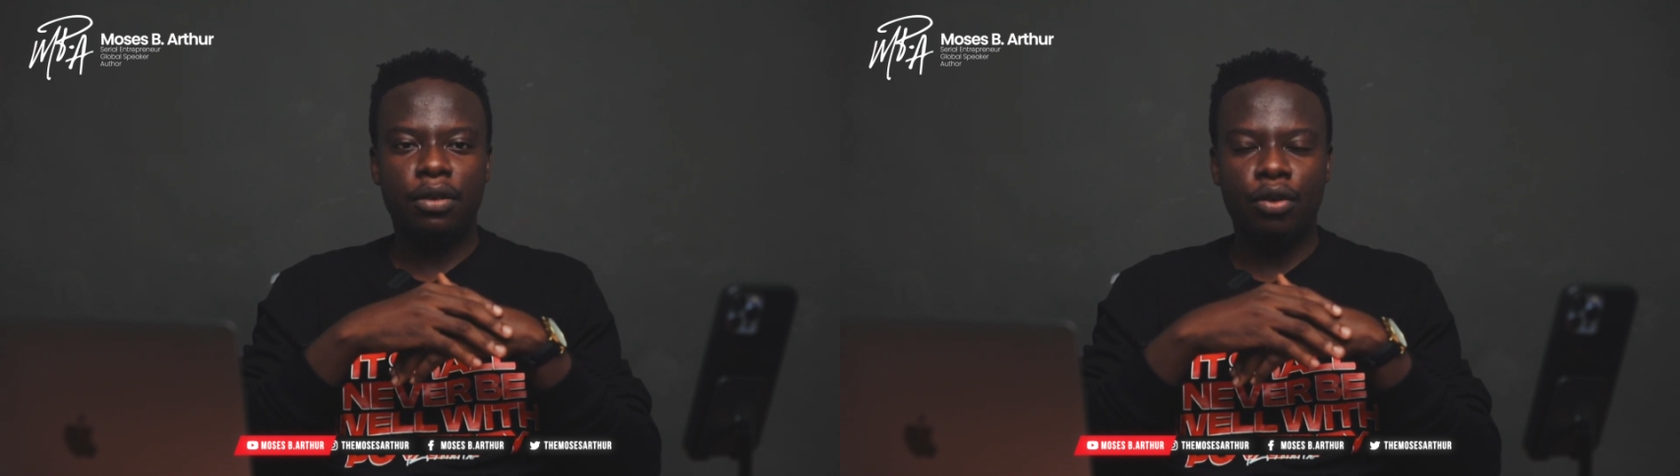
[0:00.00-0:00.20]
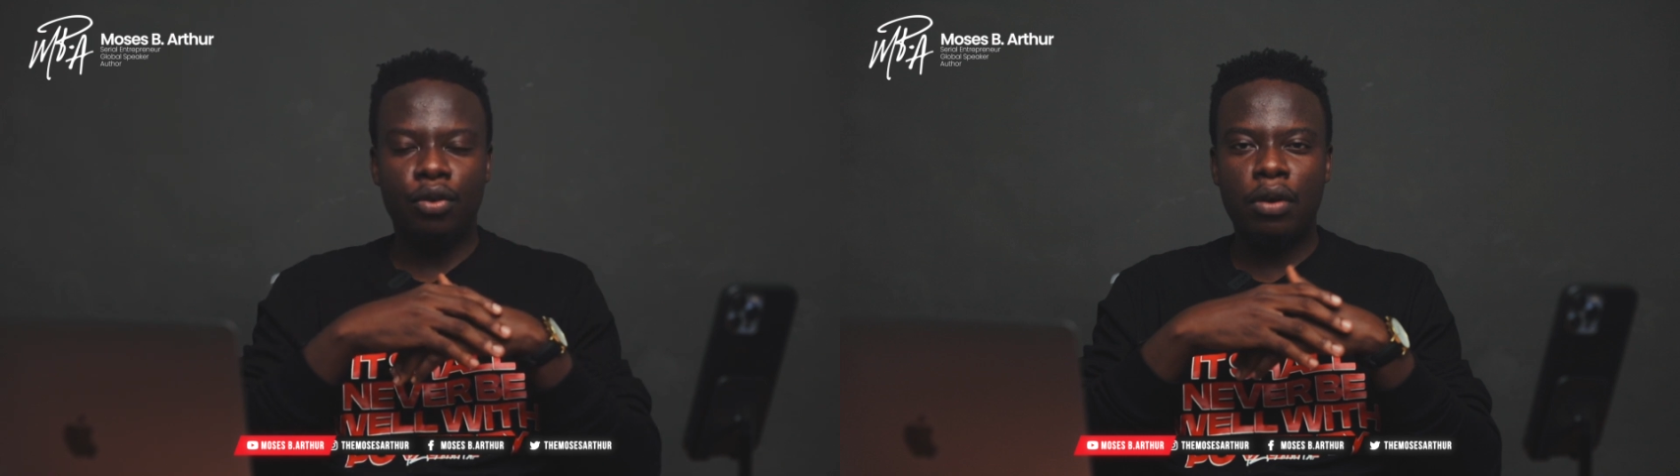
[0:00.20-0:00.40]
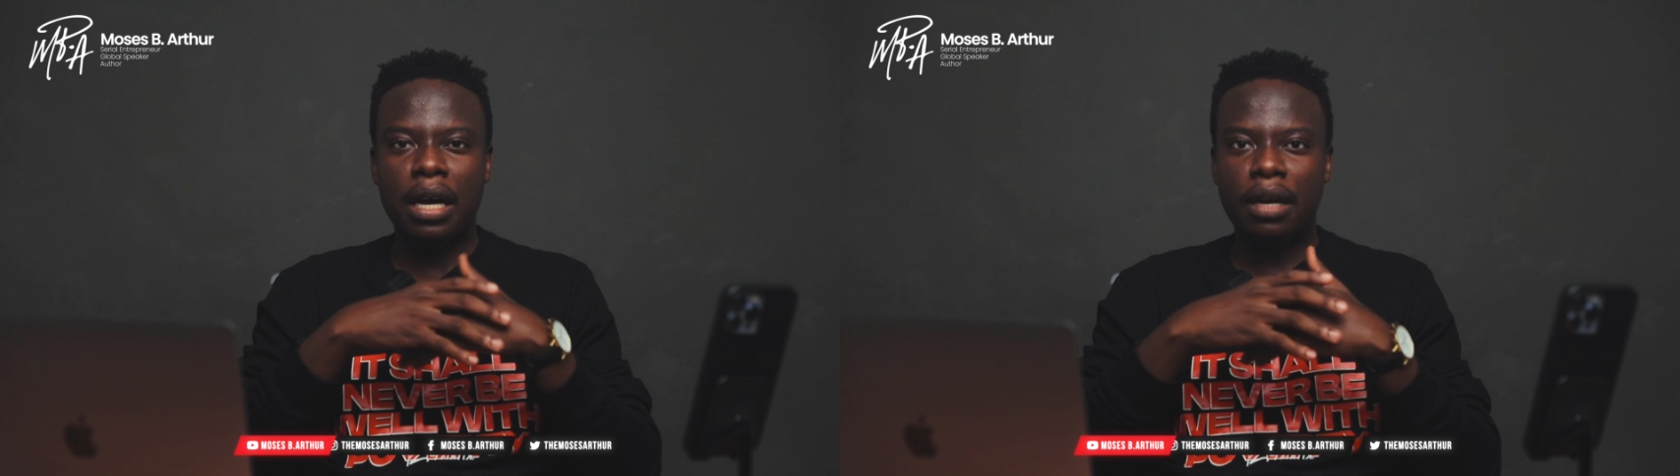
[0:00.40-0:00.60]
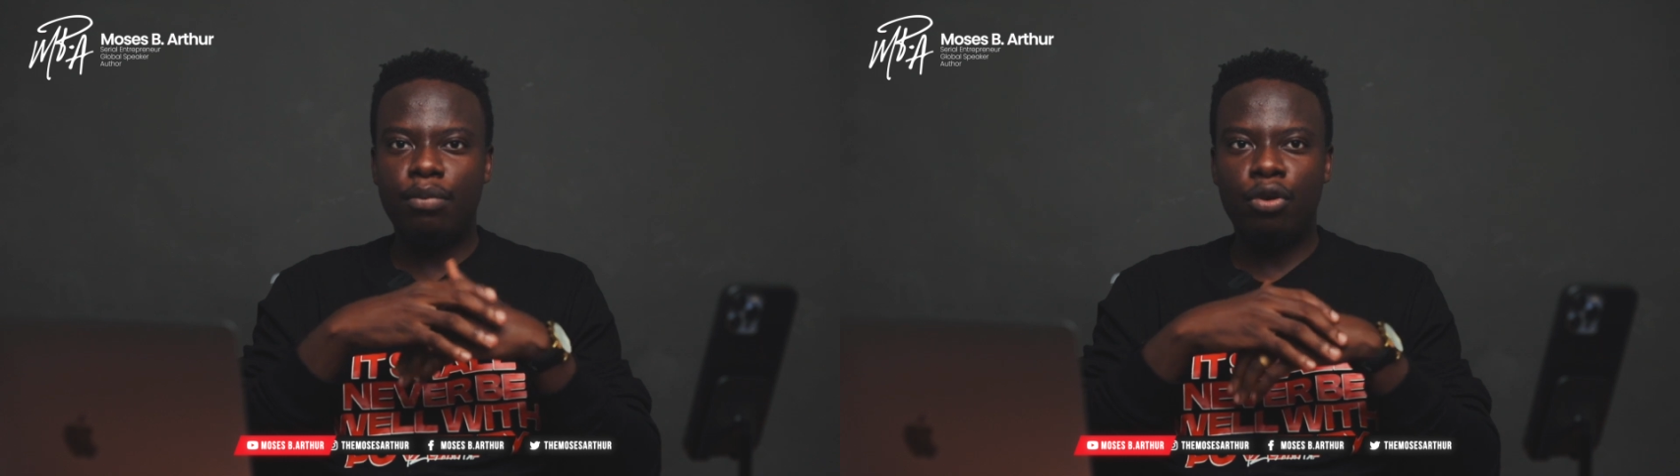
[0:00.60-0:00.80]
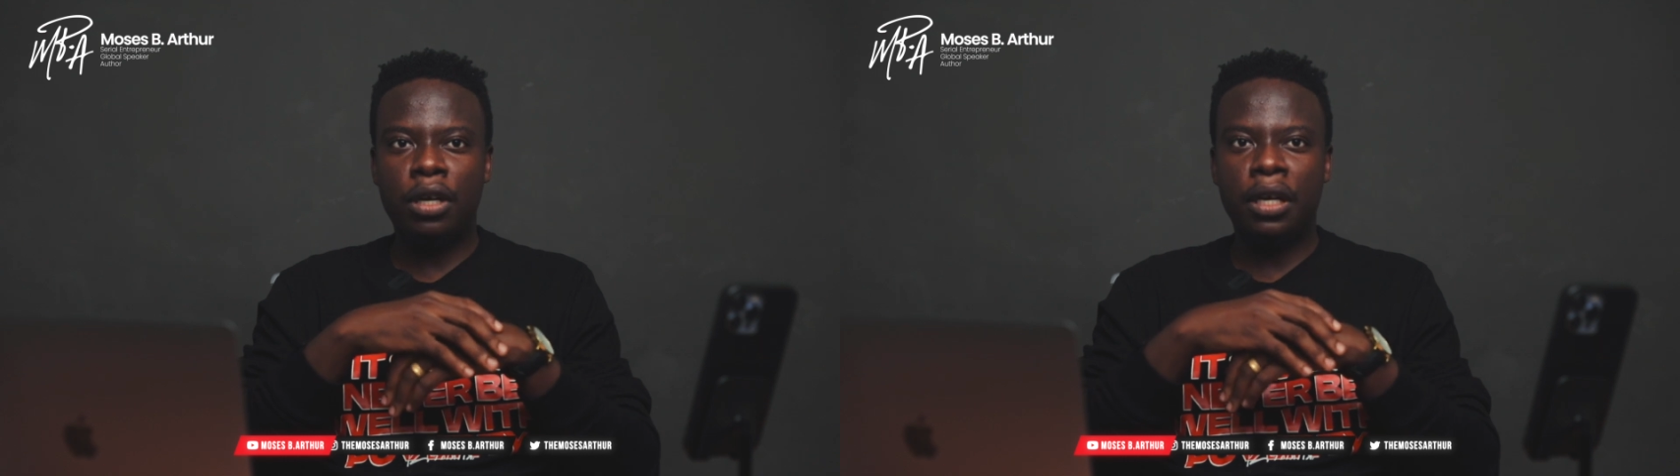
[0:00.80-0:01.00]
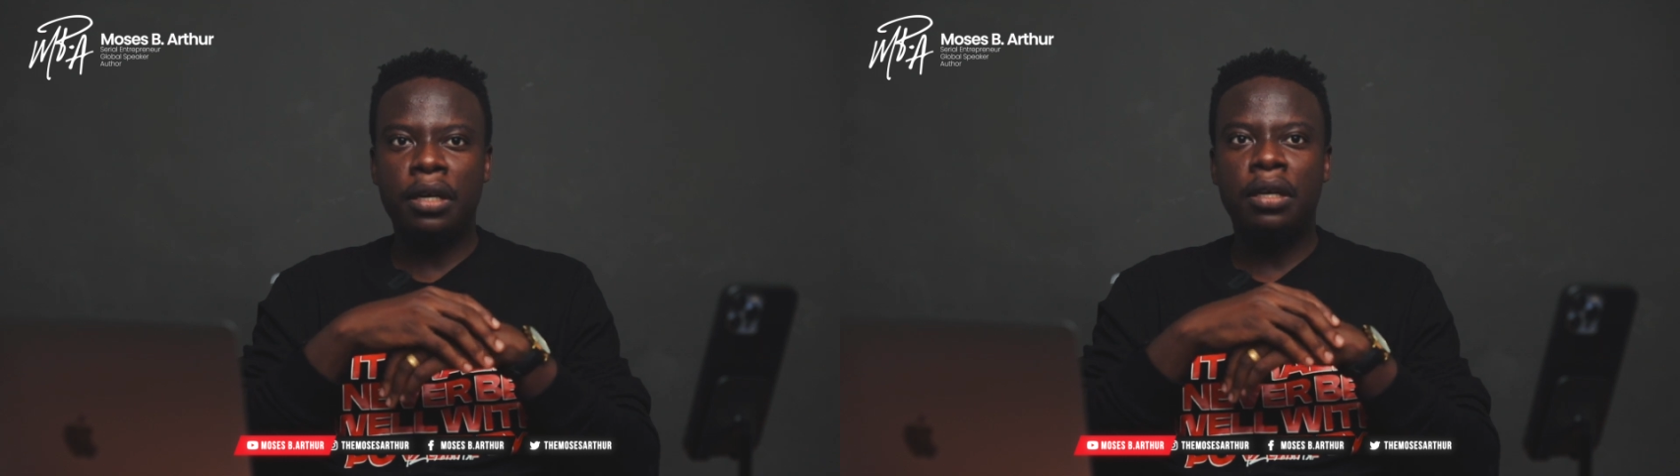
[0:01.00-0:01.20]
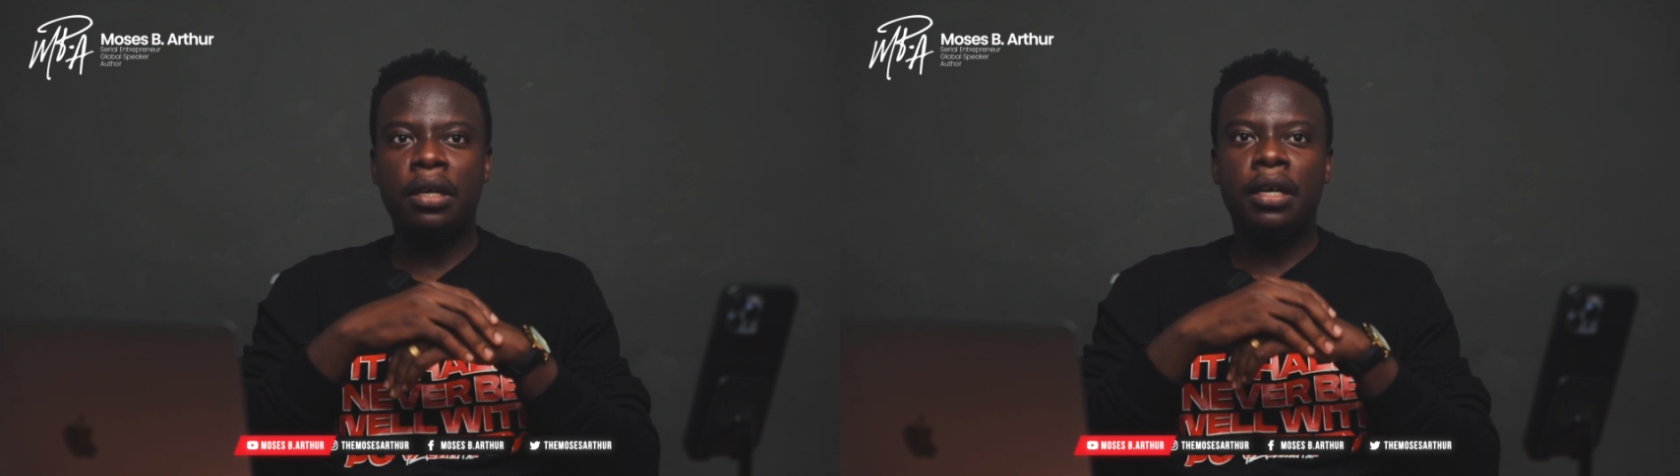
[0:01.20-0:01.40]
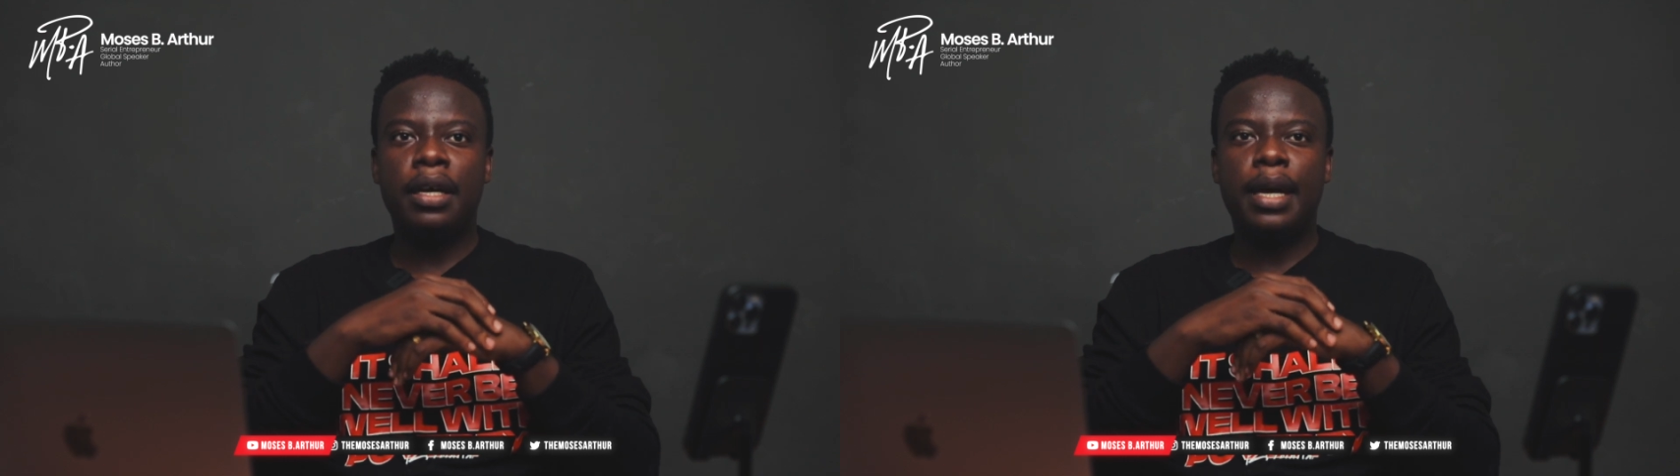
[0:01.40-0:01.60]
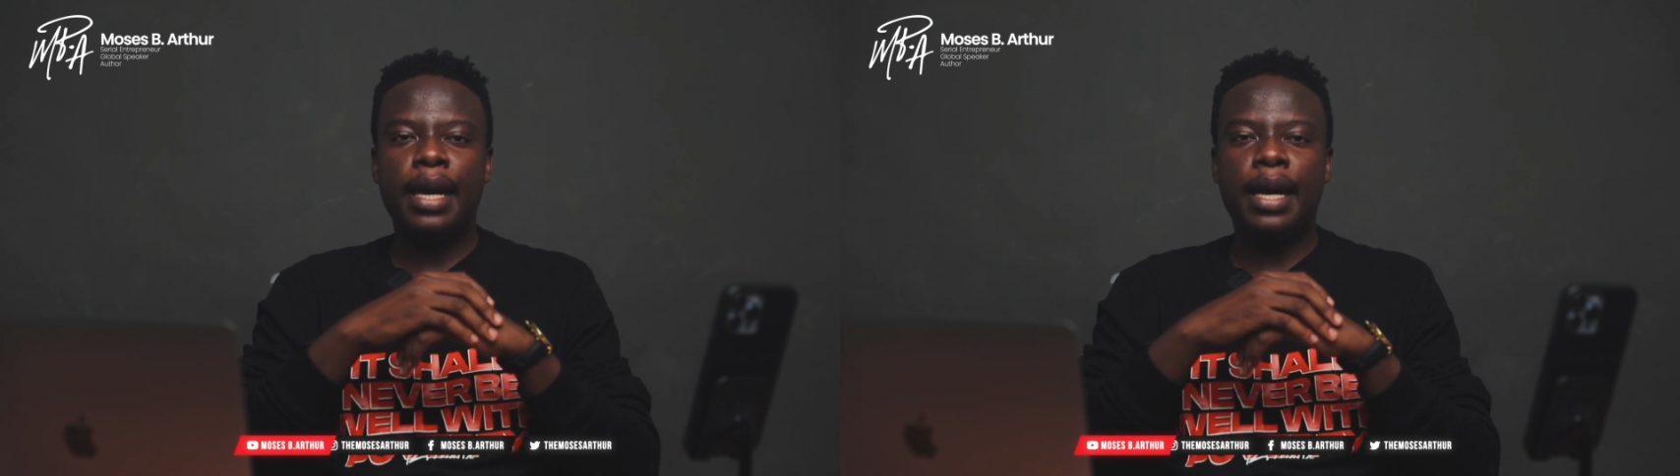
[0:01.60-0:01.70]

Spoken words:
you know, heartbroken,